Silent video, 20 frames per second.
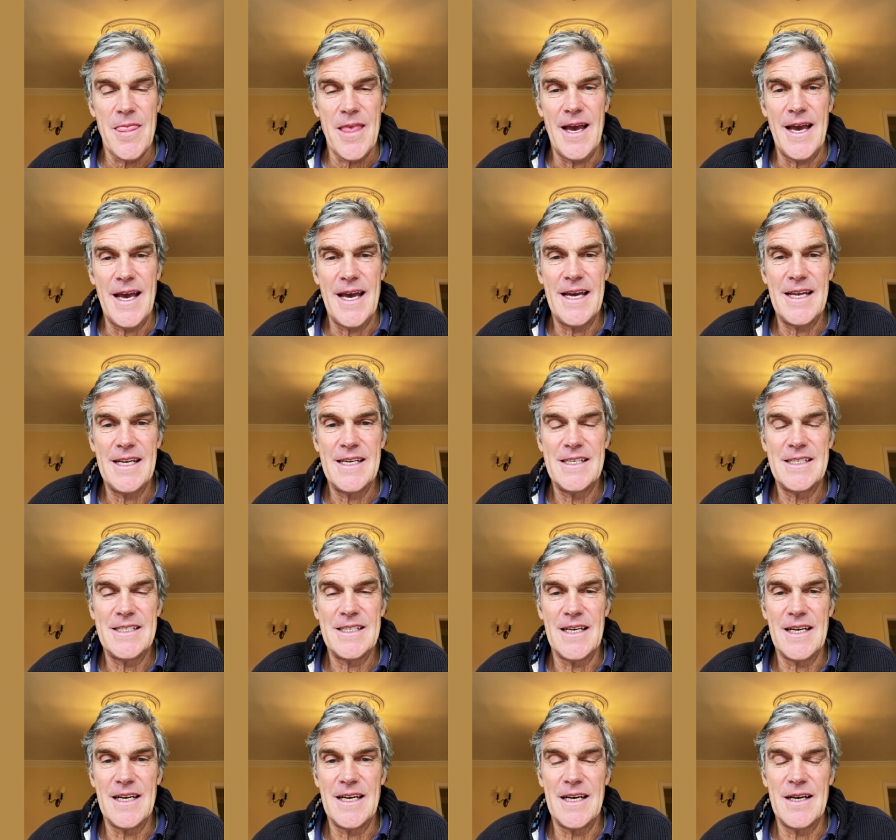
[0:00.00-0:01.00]
And
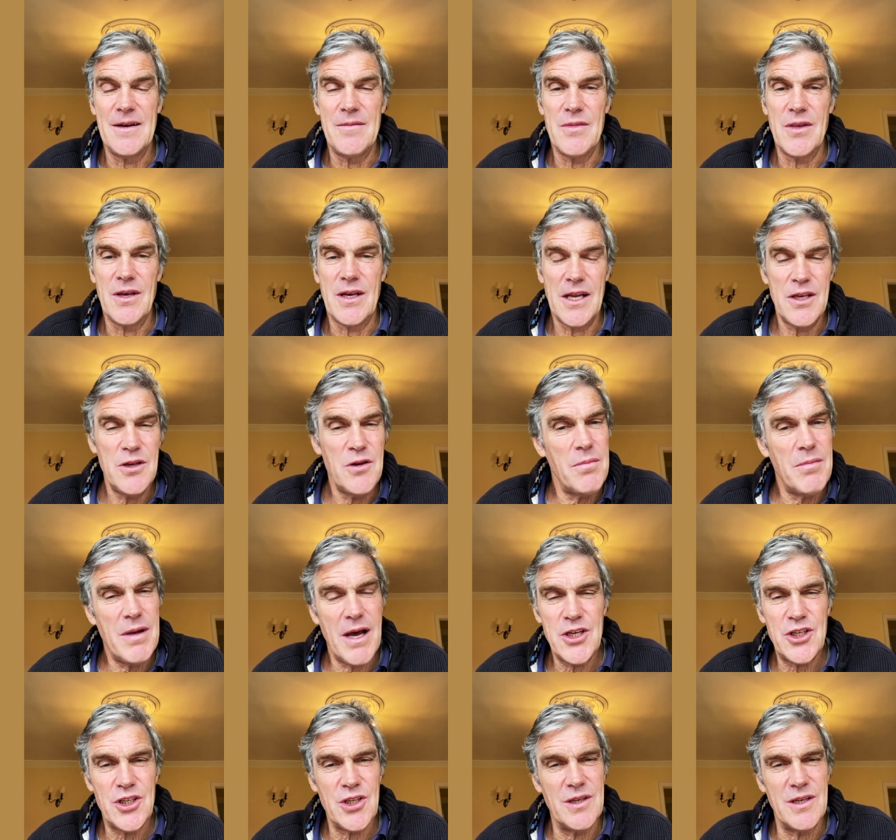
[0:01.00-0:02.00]
um, can you
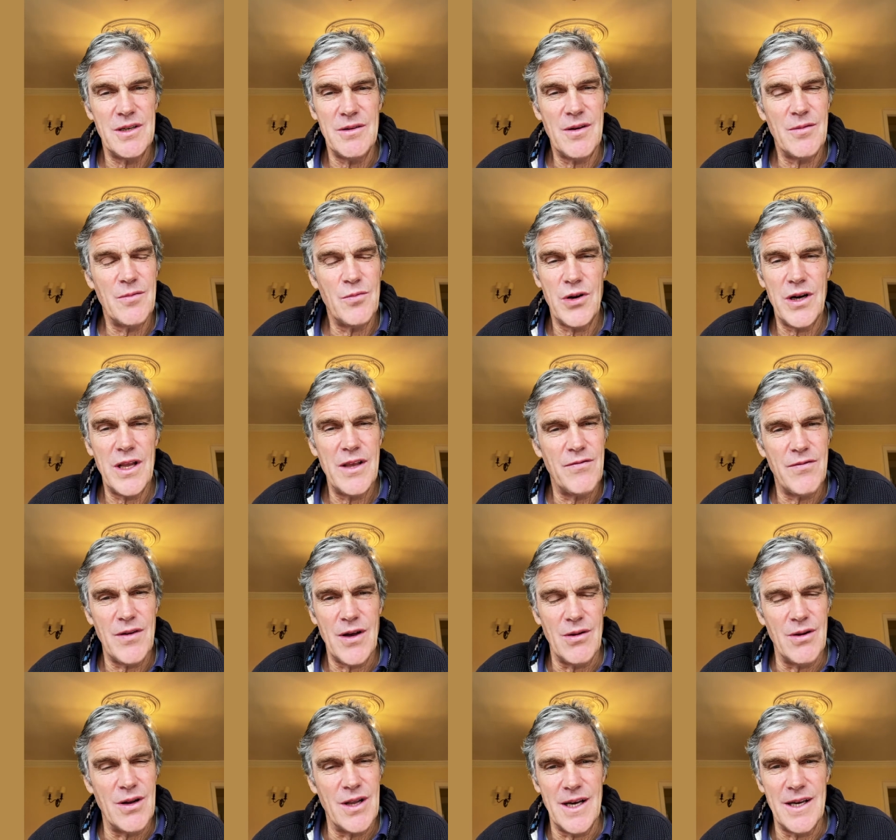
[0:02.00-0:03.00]
imagine what he
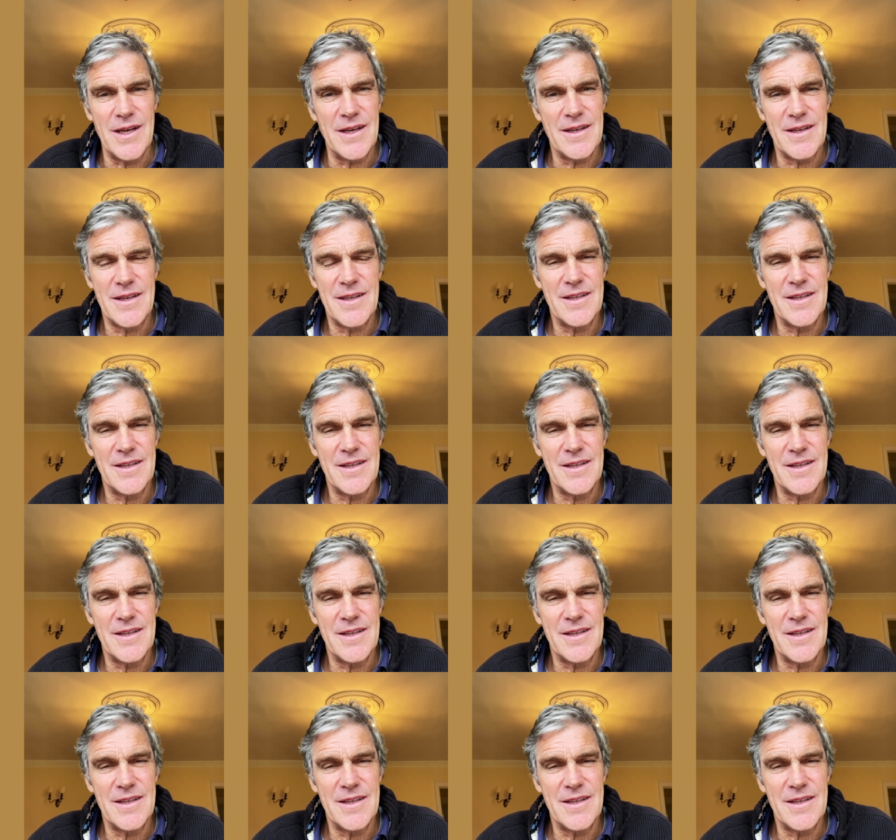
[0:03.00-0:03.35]
felt like,